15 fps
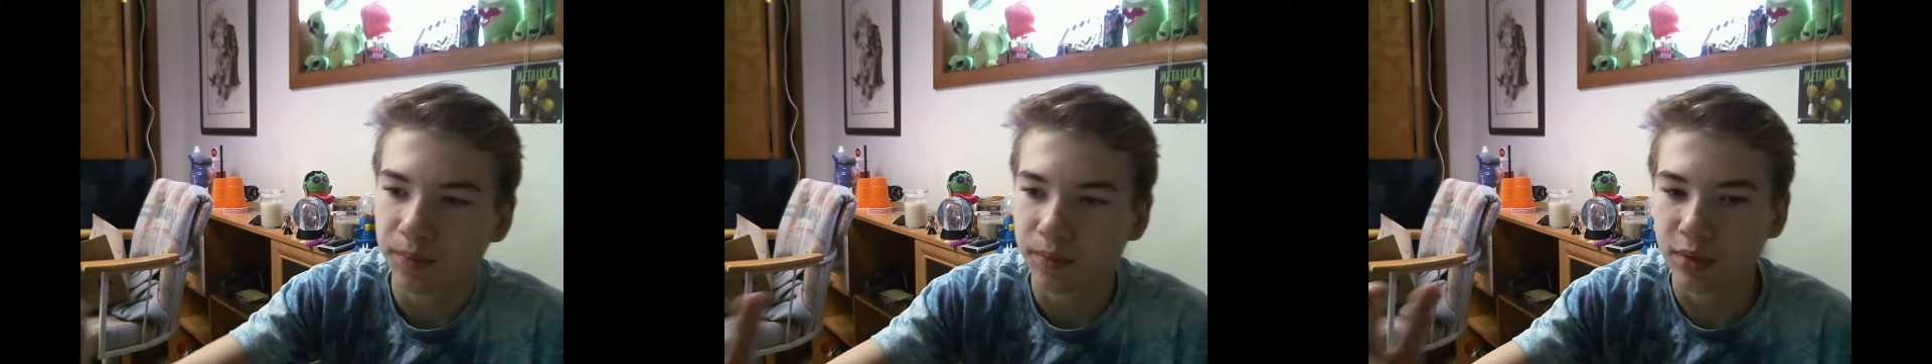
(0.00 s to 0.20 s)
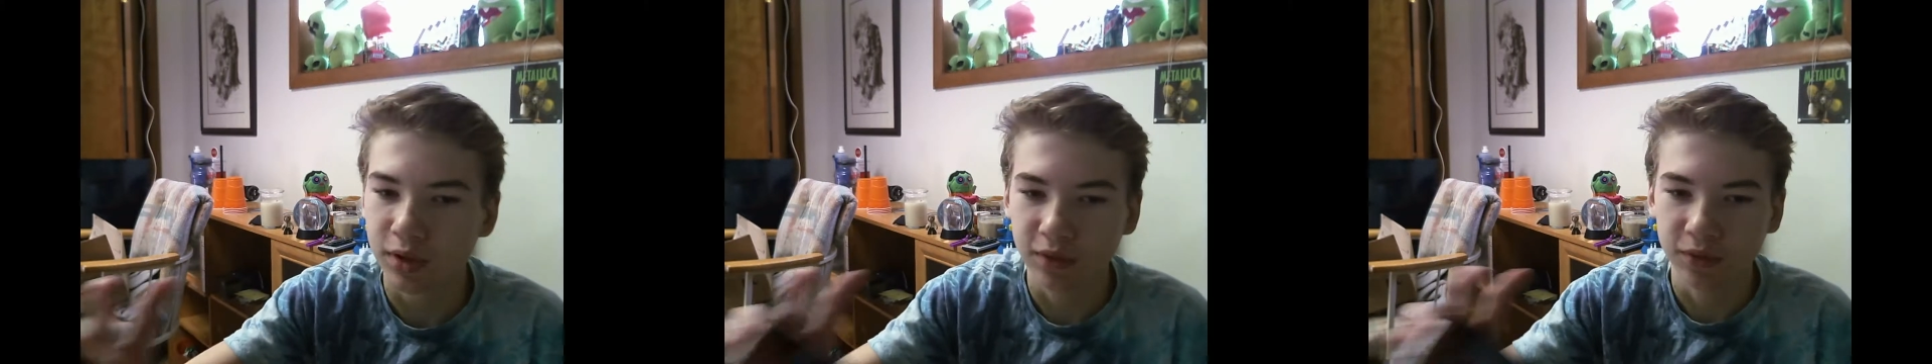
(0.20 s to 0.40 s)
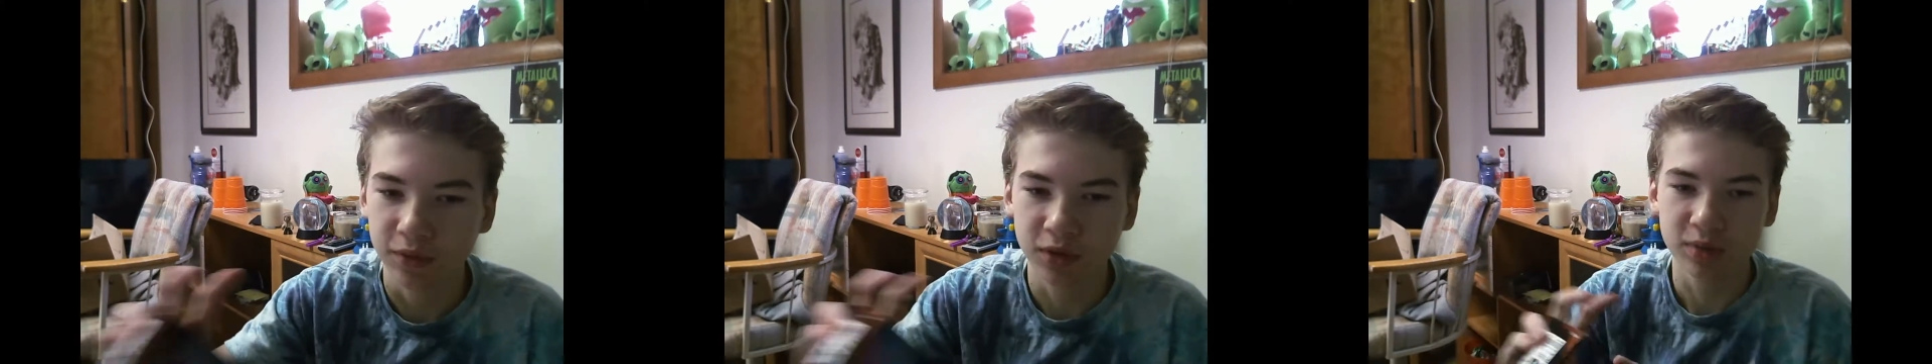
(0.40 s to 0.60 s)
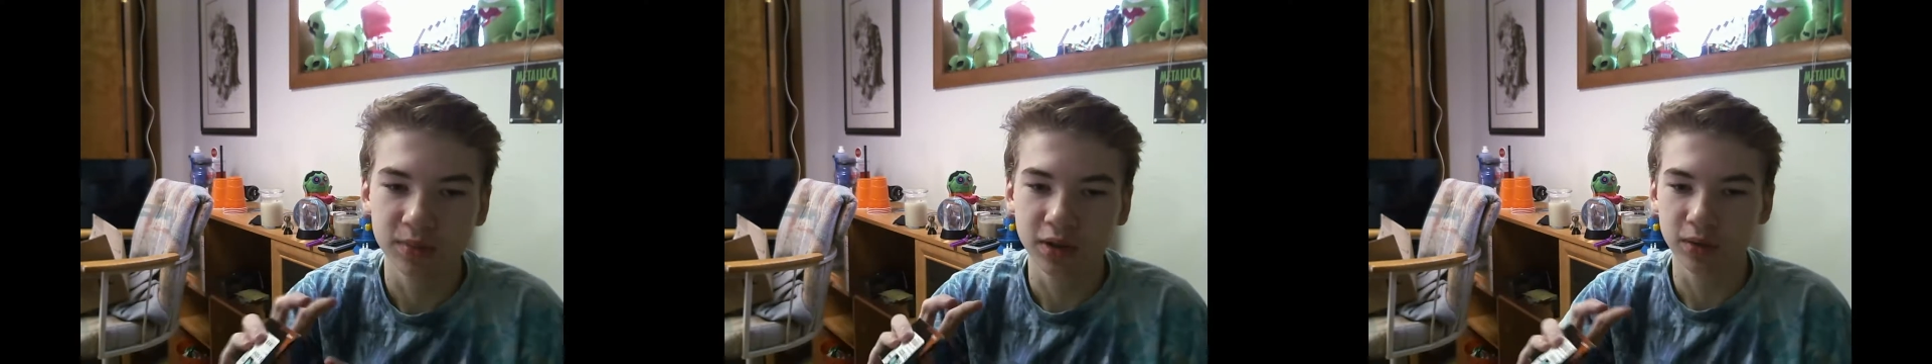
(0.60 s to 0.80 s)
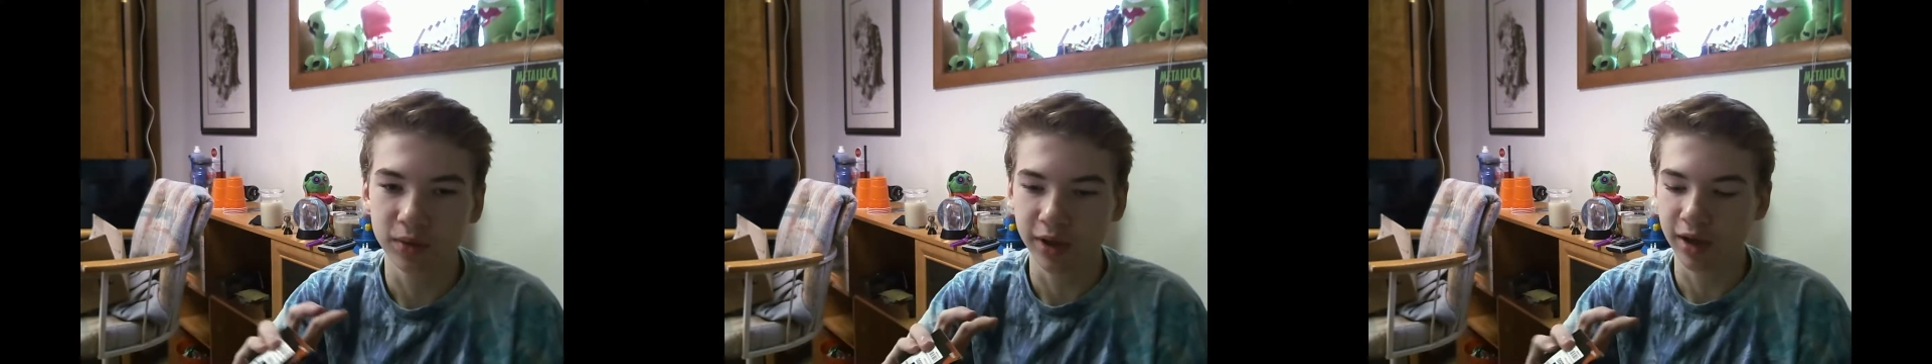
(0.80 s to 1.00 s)
But the first
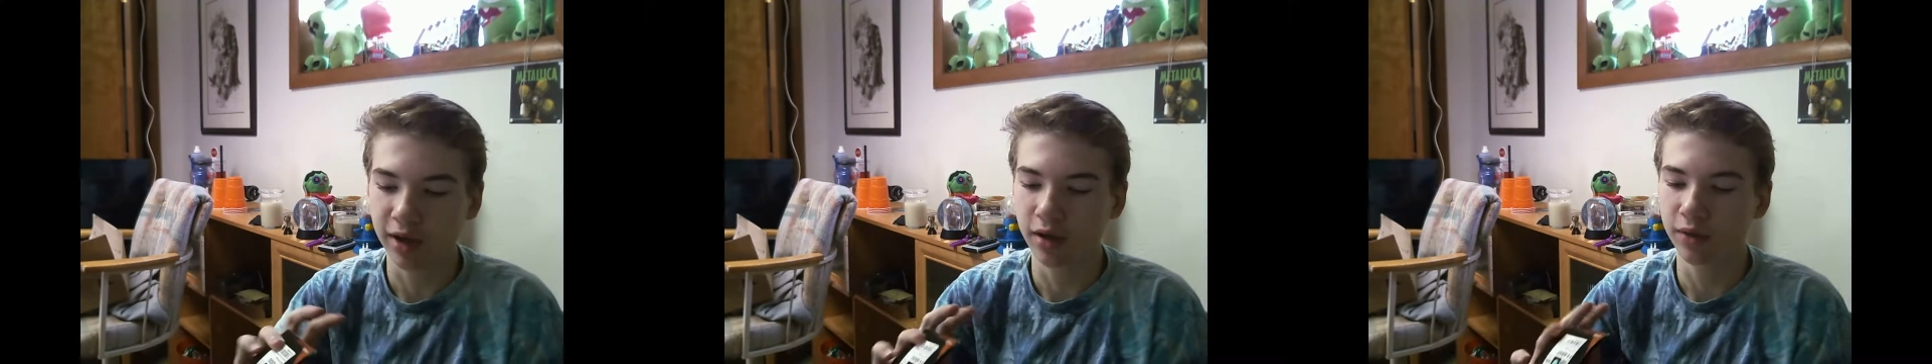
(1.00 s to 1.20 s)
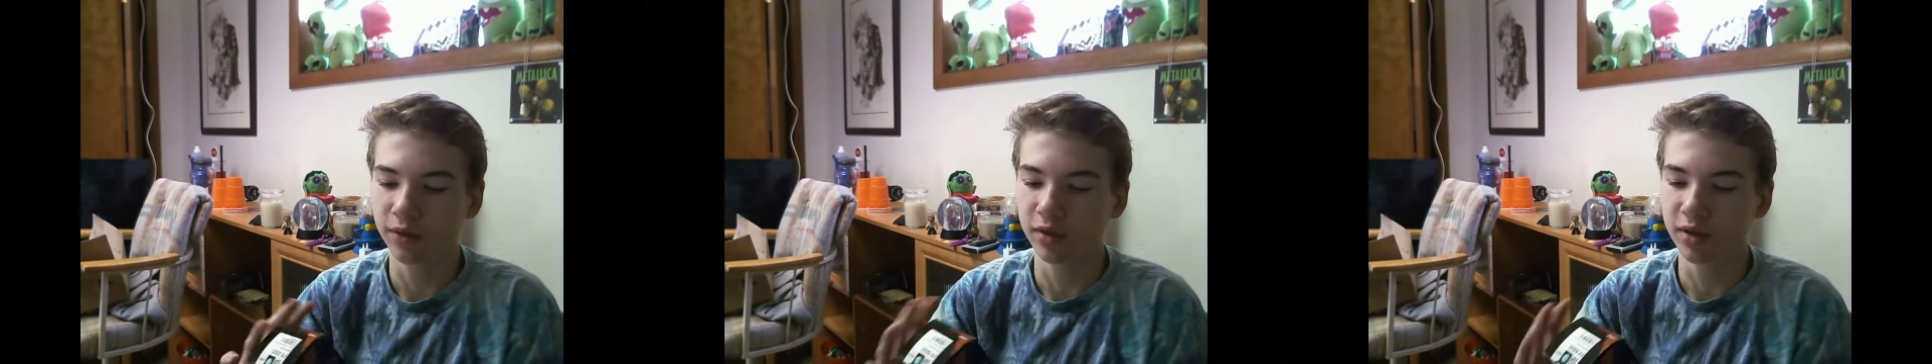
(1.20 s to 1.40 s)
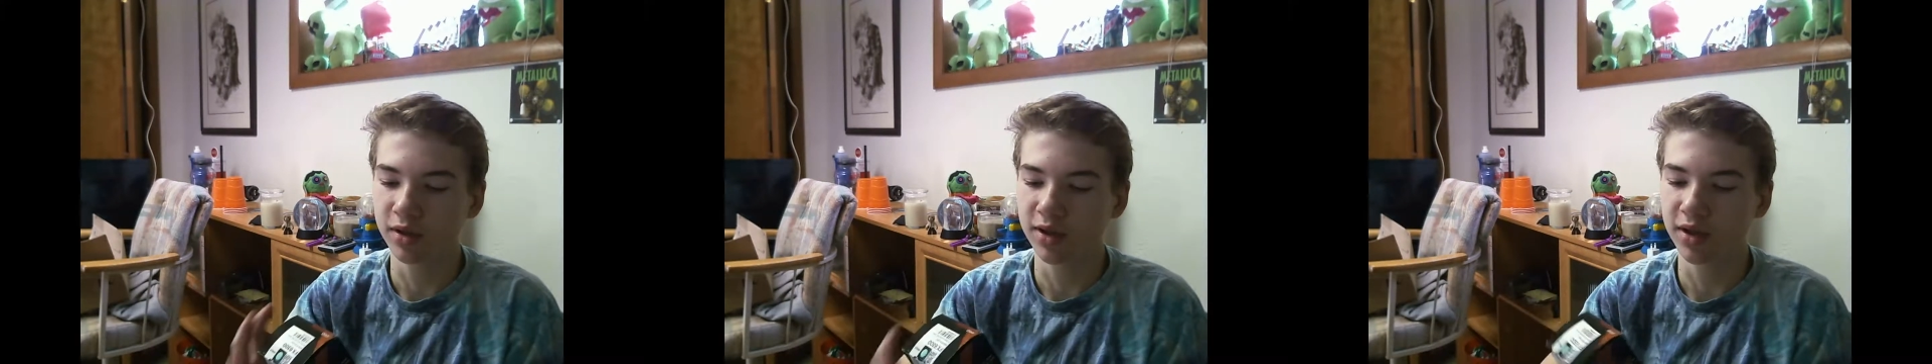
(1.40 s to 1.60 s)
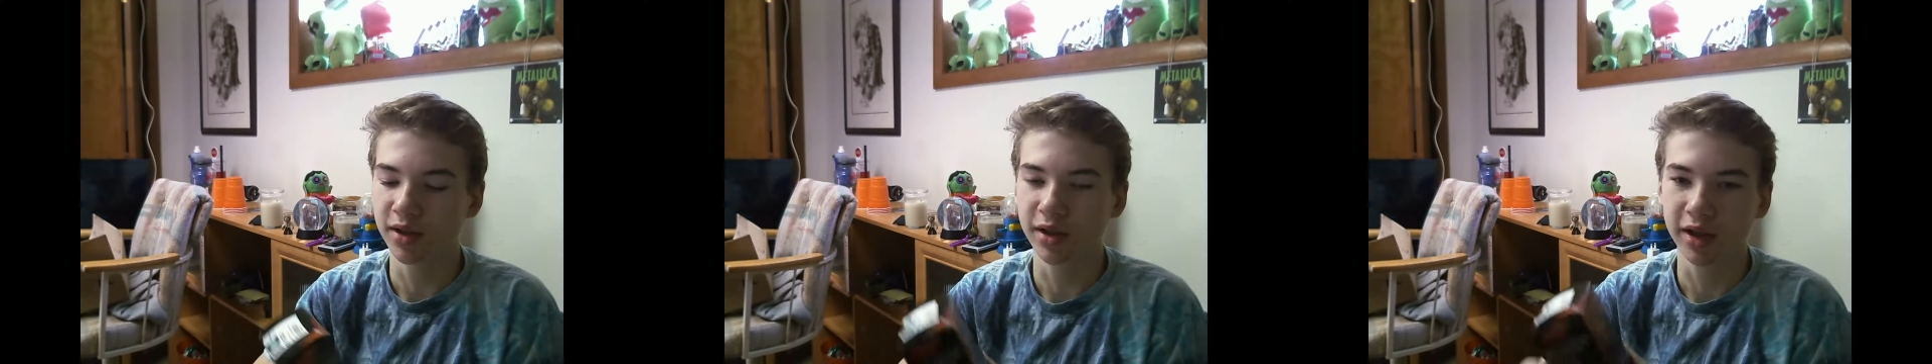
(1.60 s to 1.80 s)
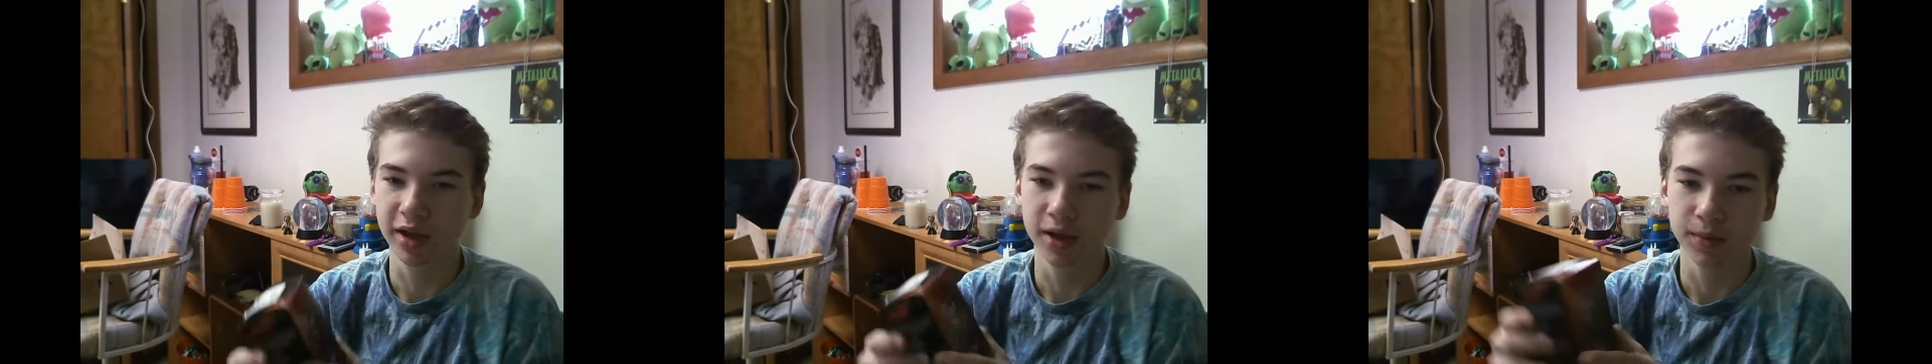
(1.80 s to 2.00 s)
part we have is the
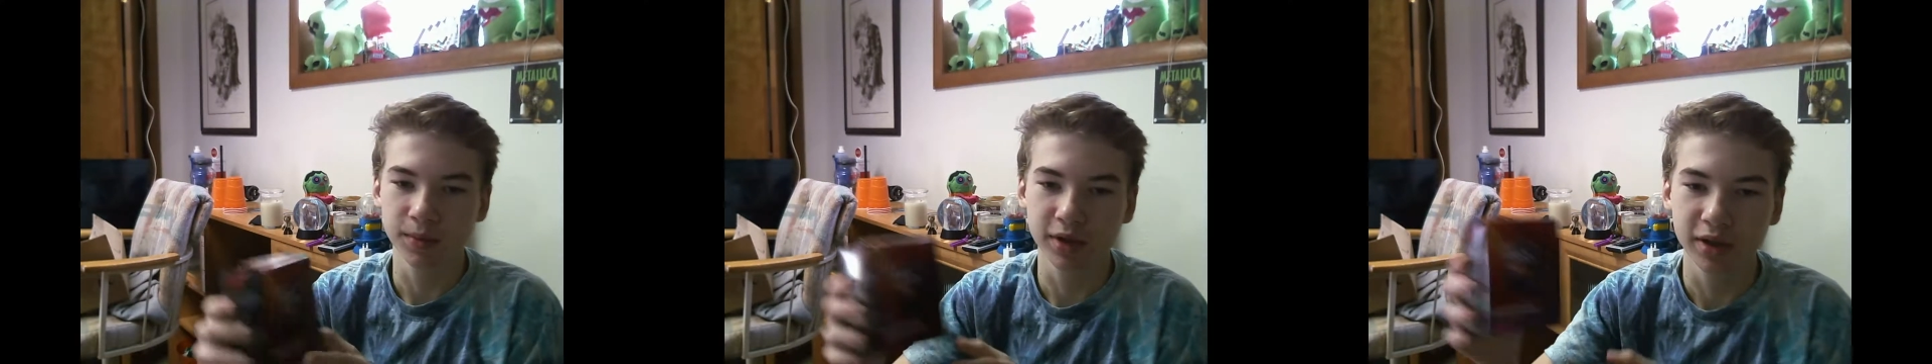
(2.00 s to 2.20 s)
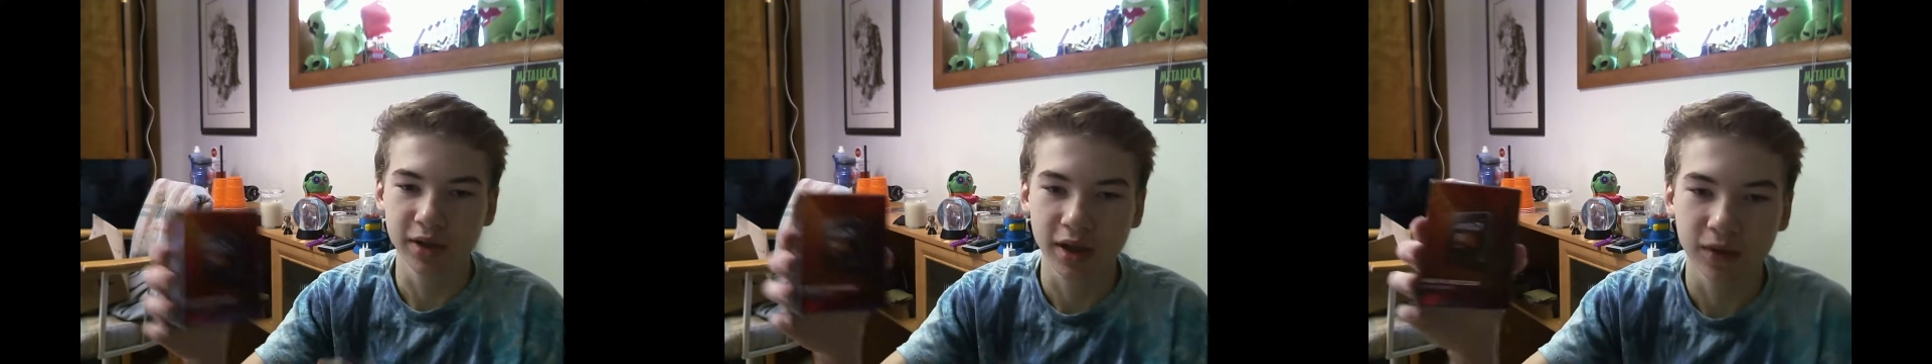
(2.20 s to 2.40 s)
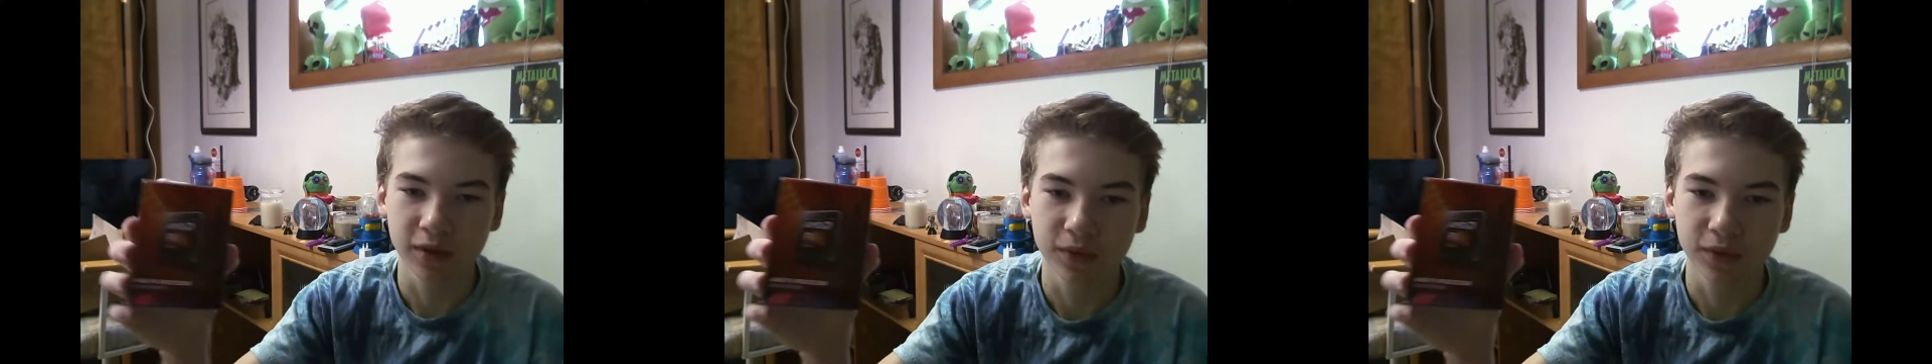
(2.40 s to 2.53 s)
AMD